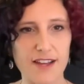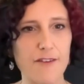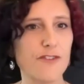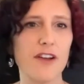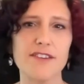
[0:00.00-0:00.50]

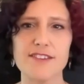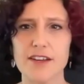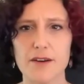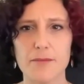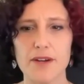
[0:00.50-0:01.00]
I've done
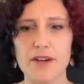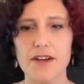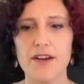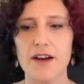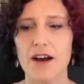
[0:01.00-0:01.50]
some,
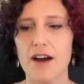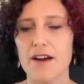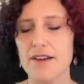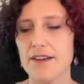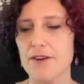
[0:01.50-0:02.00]

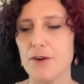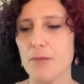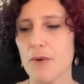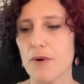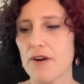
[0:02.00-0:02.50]
uh, you know,
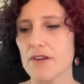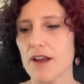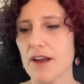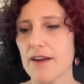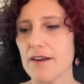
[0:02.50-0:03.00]
more
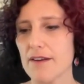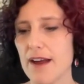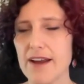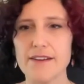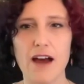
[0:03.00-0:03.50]
like
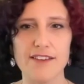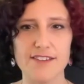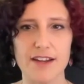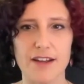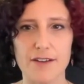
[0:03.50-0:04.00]

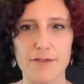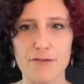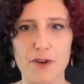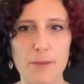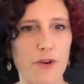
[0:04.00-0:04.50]
agnostic
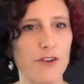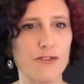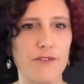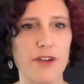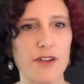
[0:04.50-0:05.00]
framework
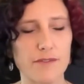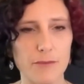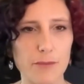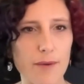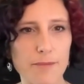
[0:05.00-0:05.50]
driven
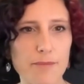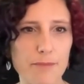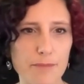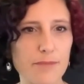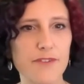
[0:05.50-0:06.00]
web
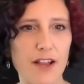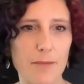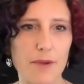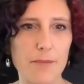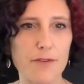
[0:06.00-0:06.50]

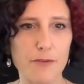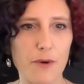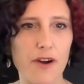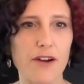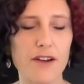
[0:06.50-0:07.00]
development
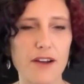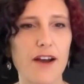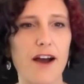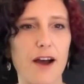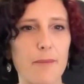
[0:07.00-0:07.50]
before,
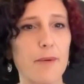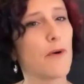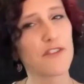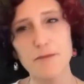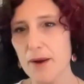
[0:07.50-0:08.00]
uh, but
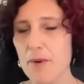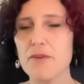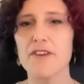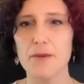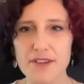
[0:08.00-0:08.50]
most of my web
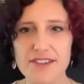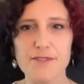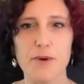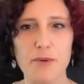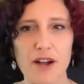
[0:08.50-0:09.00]
development is
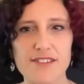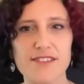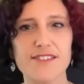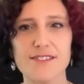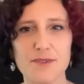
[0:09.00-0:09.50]

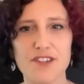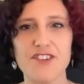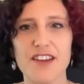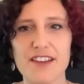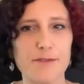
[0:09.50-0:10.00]
WordPress, which
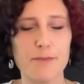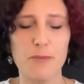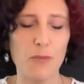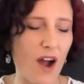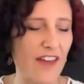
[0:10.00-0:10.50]
is
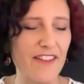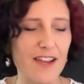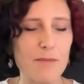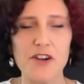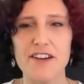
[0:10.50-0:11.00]
why the
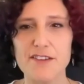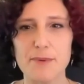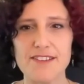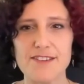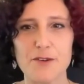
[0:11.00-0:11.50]
community's
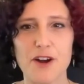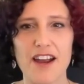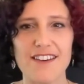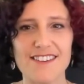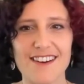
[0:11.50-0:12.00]
been so
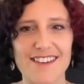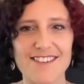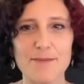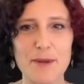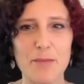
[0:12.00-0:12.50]
great uh,
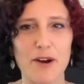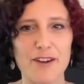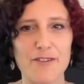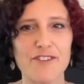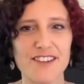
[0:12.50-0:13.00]
to be a part of.